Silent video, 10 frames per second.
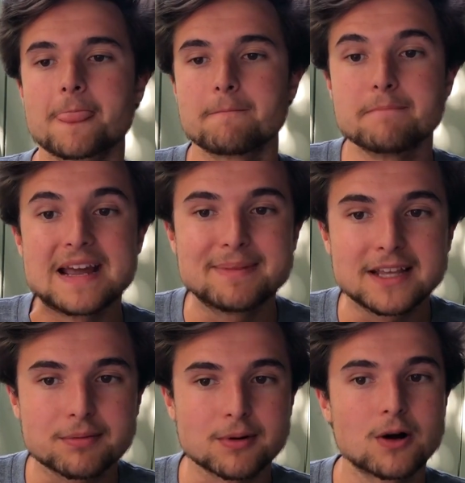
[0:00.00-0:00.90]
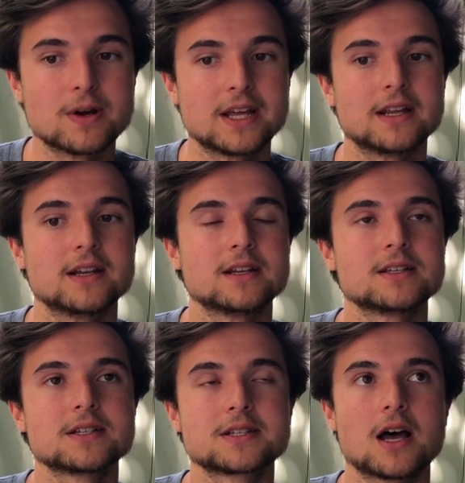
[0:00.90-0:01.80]
maybe throw in
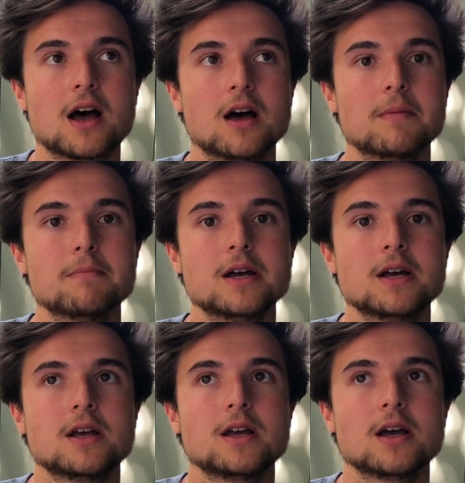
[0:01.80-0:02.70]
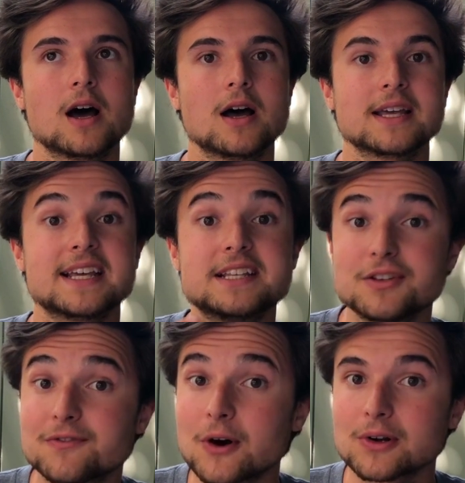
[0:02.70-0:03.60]
some
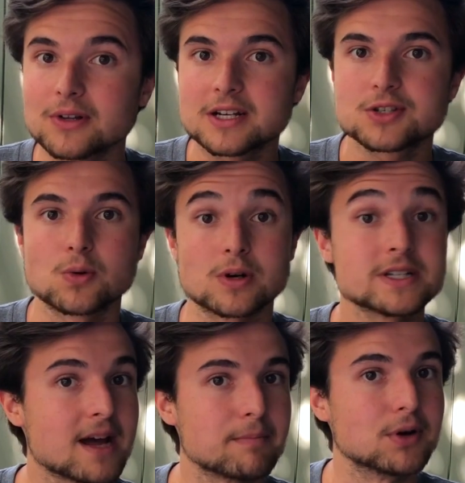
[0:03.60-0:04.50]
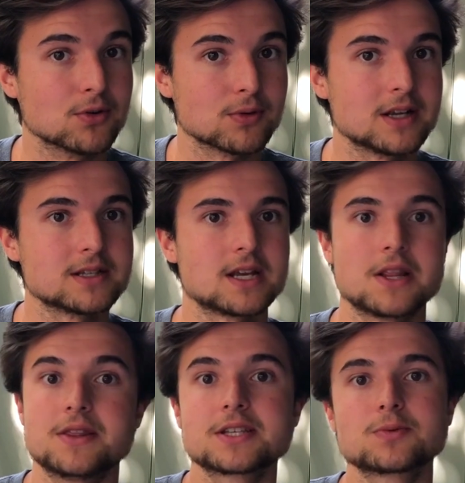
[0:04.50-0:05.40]
easy fartleks or tempo runs.
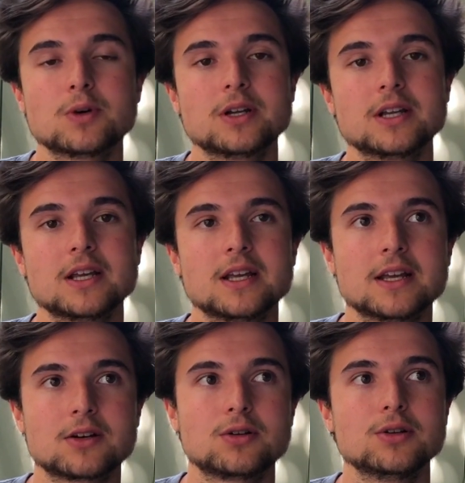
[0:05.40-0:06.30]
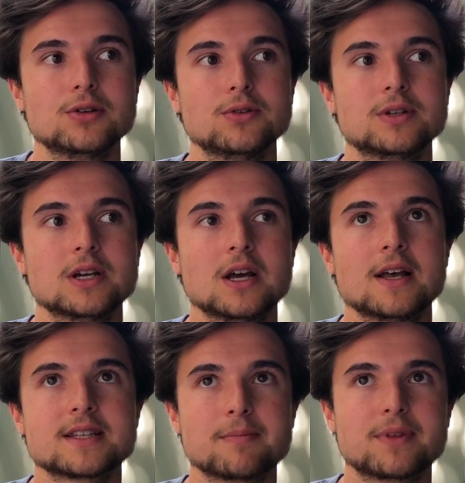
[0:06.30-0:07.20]
And this would include
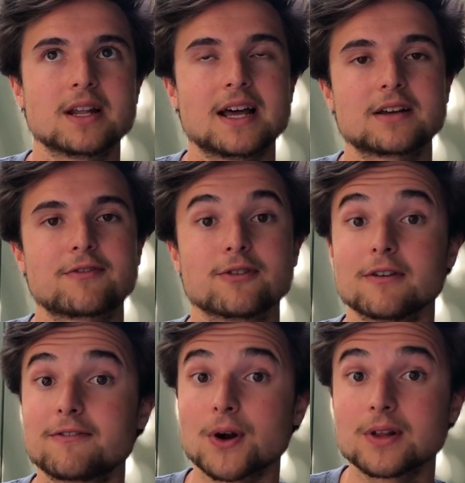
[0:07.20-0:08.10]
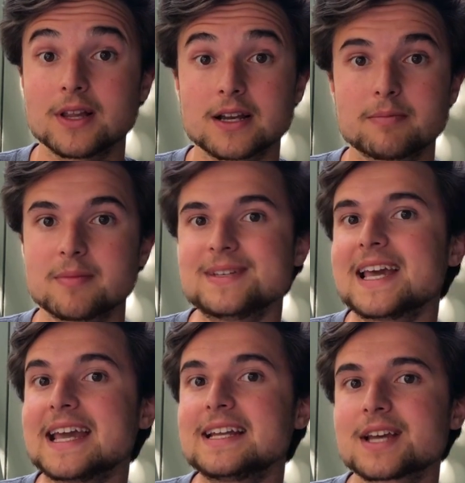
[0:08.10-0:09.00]
something like, for a fartlek, maybe
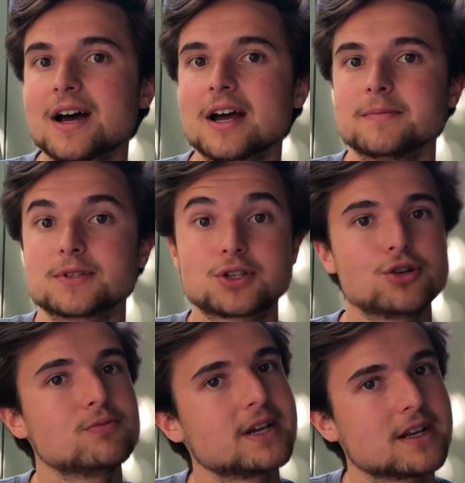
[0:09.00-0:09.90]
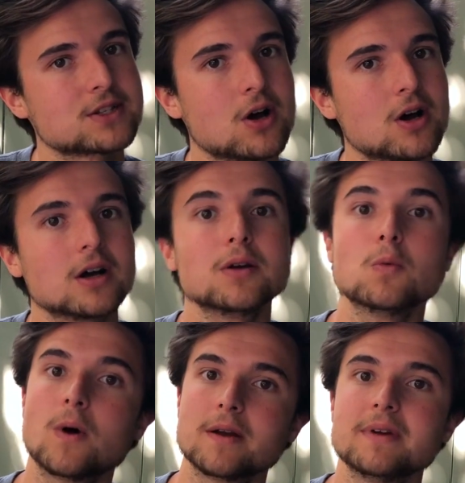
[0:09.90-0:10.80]
8 times, 2 minutes on,
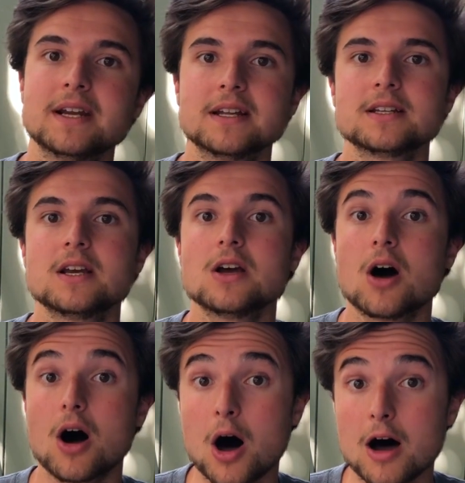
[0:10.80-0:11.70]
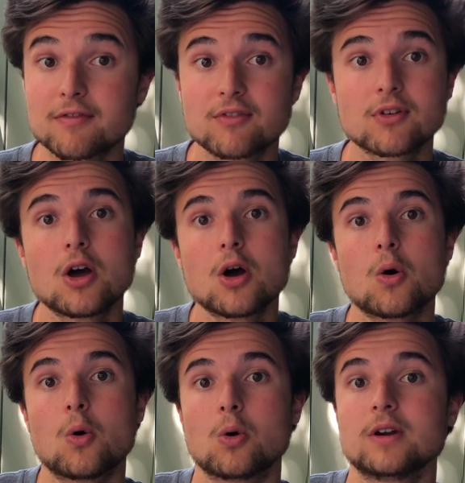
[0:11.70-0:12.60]
1 minute off.
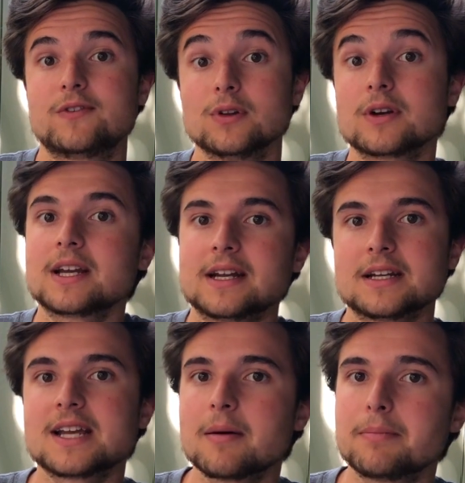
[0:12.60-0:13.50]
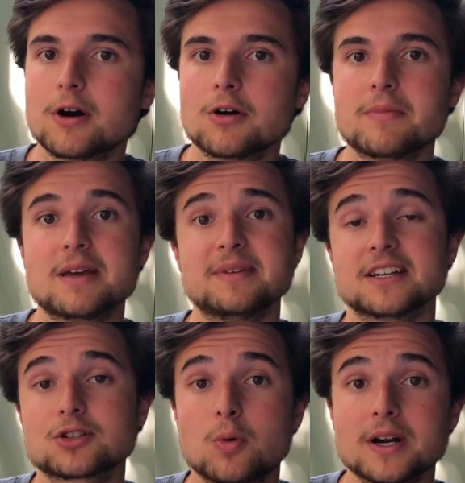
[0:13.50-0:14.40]
Or if you're looking at a tempo, maybe a
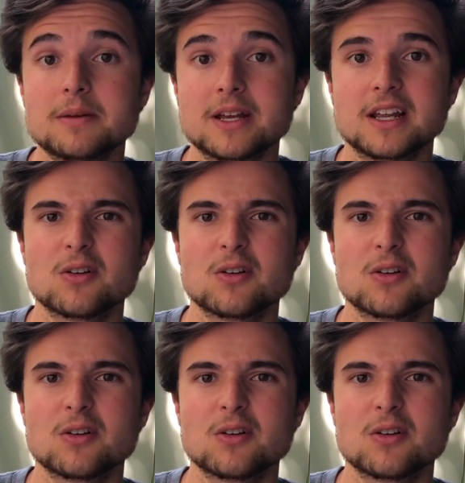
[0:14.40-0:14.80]
20-minute